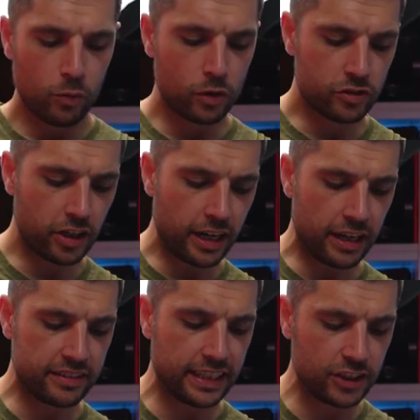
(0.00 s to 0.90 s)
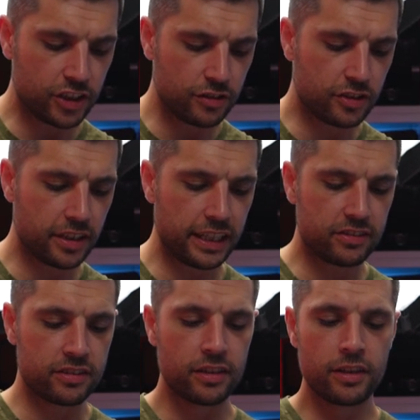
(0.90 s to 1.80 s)
And we'll turn our attention to
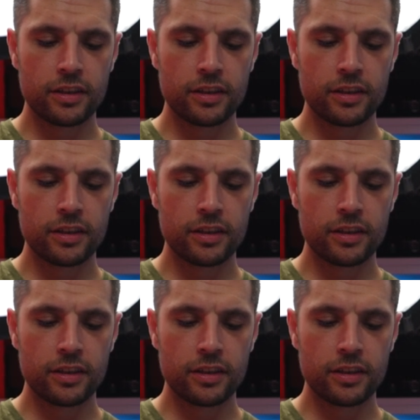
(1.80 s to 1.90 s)
this